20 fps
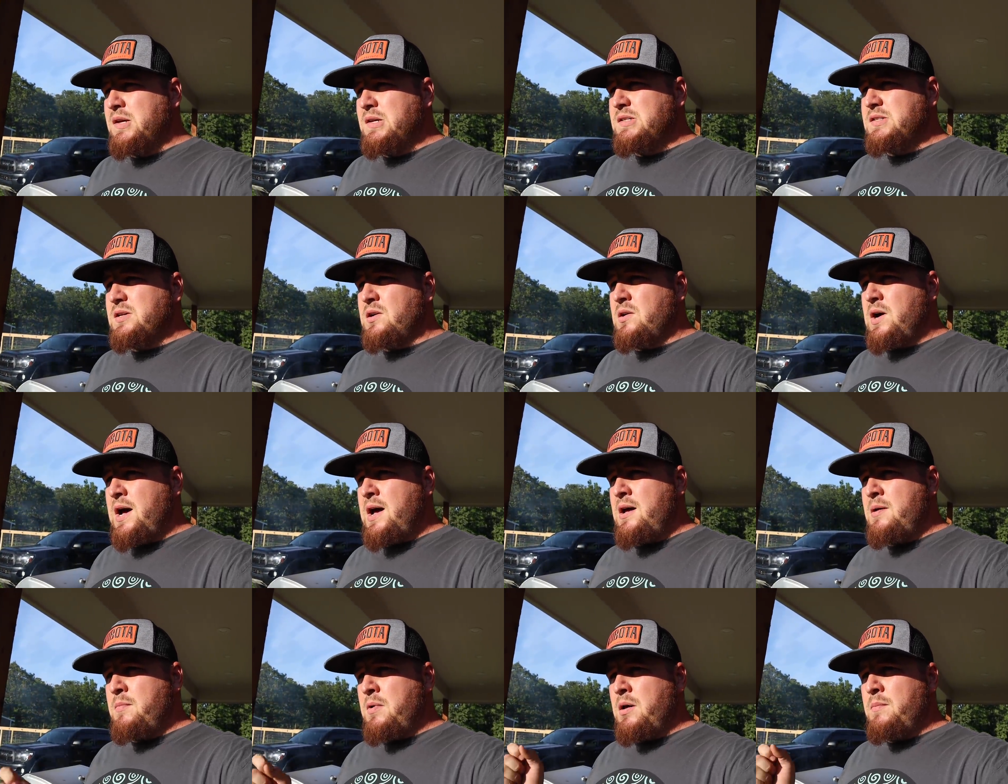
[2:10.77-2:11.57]
So
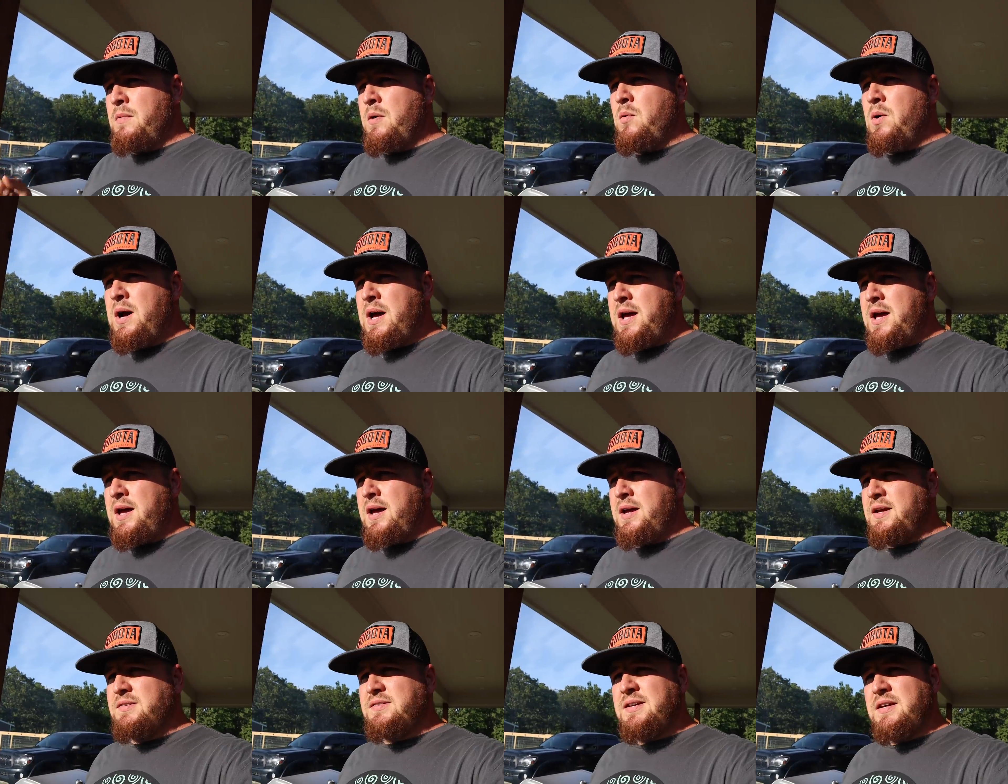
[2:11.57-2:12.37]
I'm on my
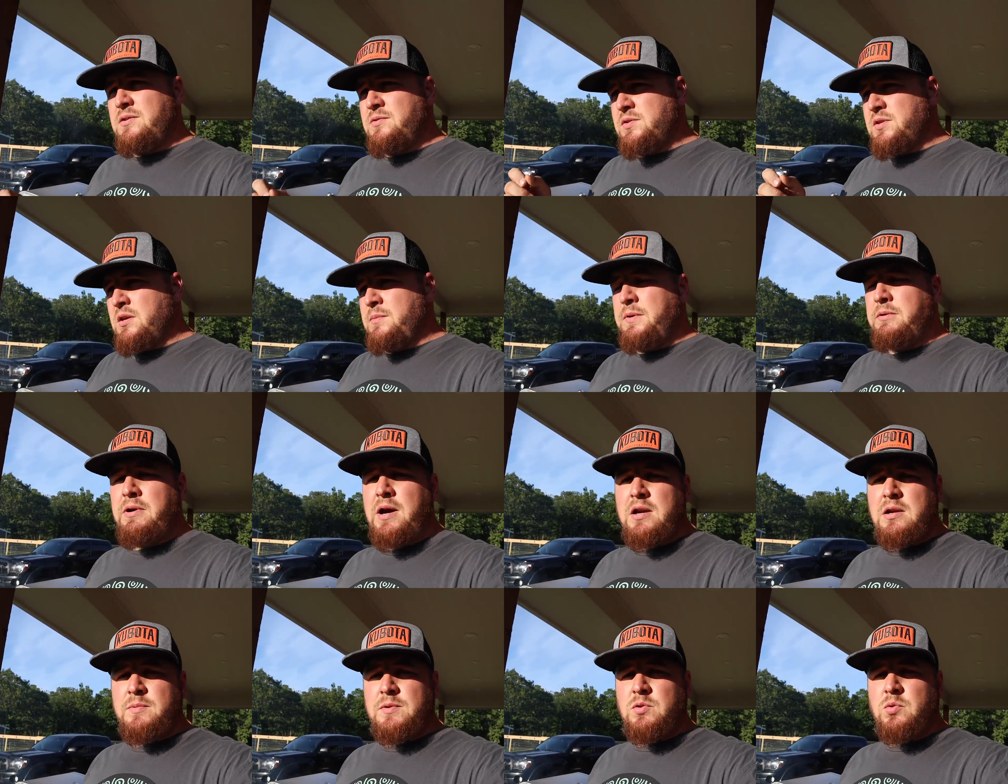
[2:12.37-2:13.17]
way. It said it was going to be
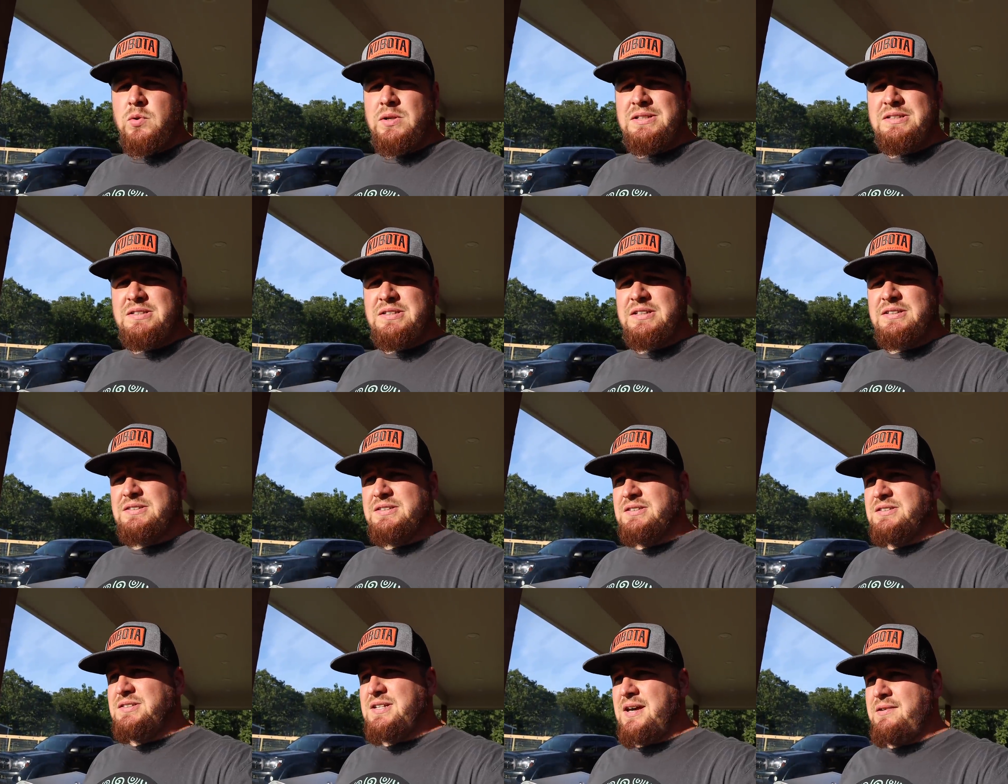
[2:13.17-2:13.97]
ready between
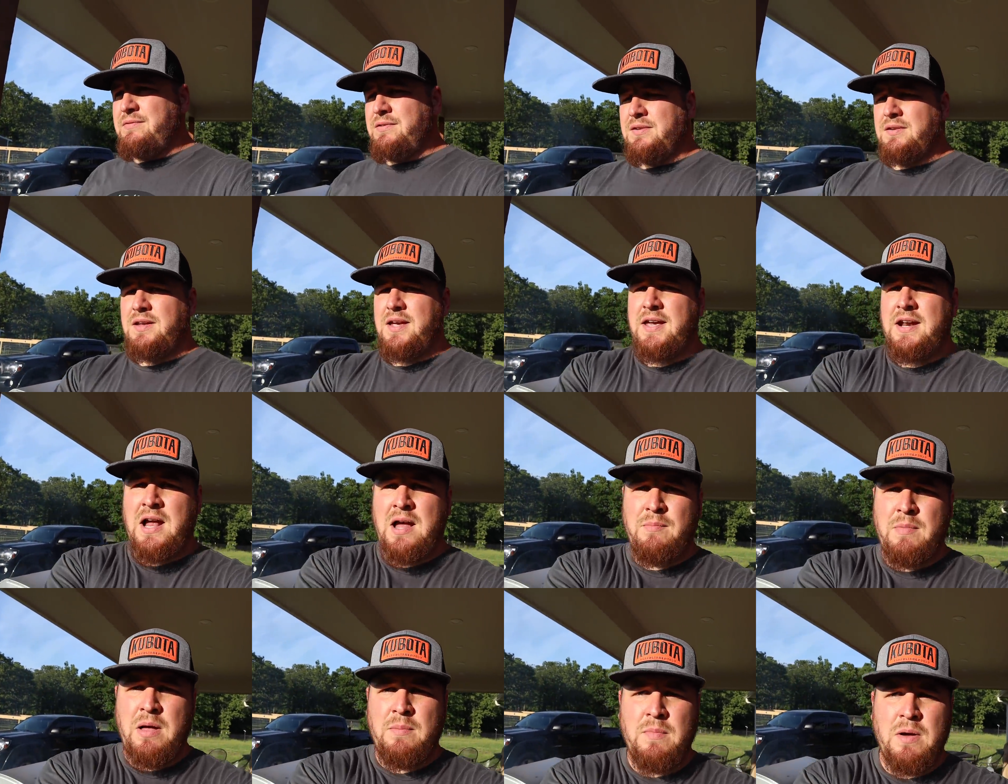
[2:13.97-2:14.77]
6 and 7, and
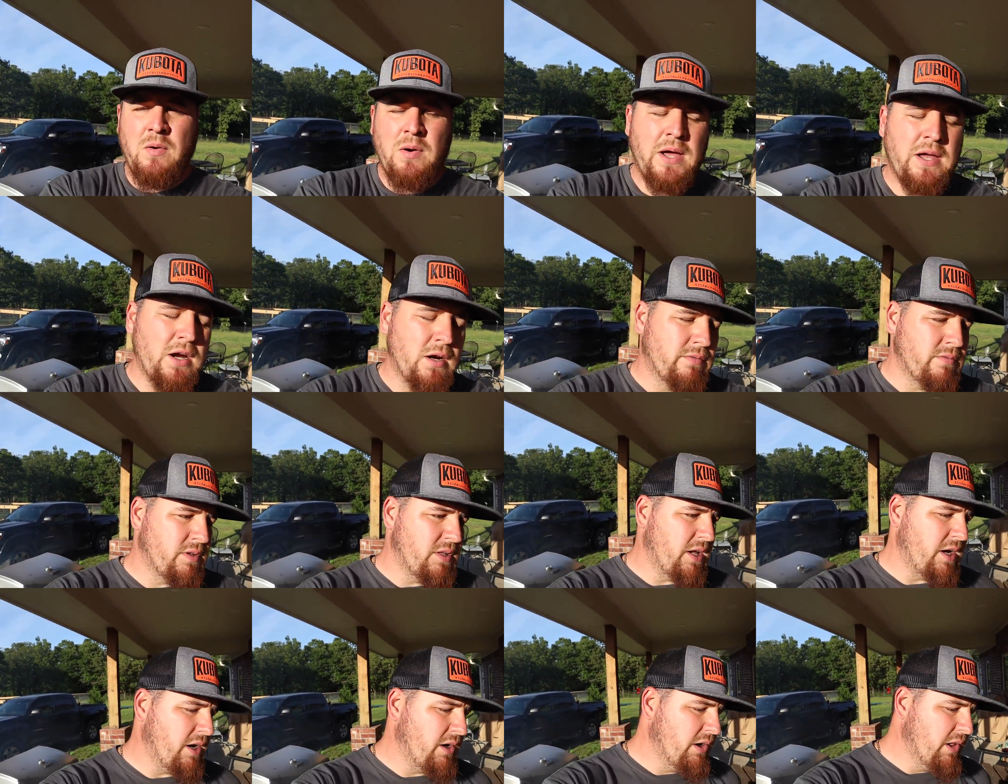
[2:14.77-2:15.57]
I'm on my way over
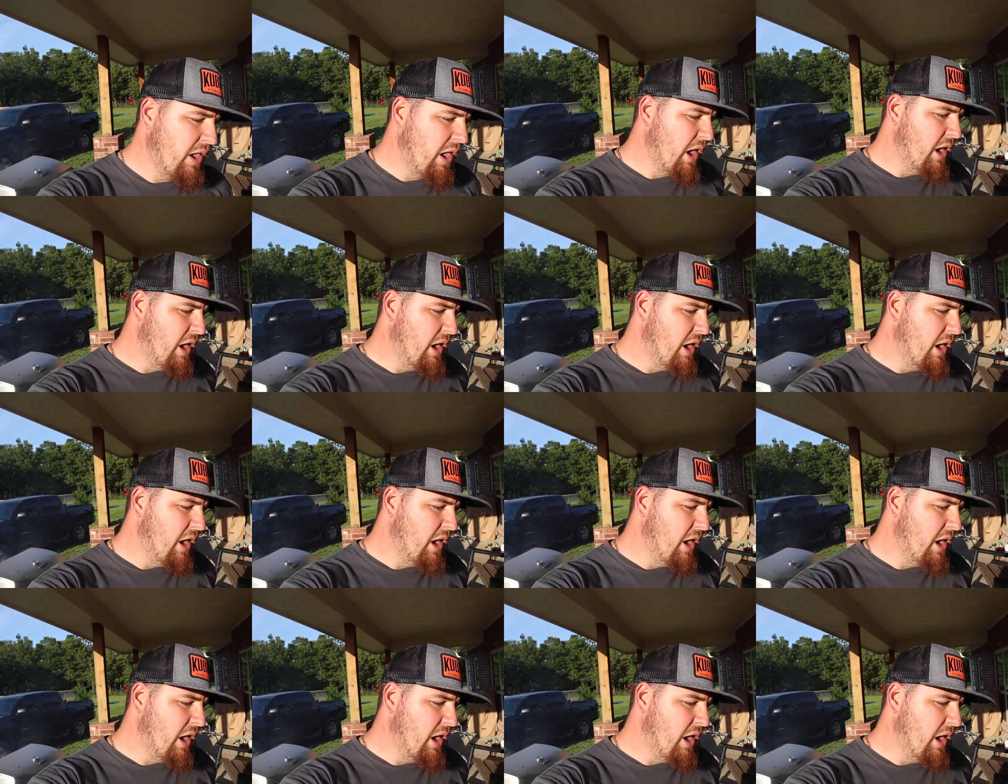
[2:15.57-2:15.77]
there,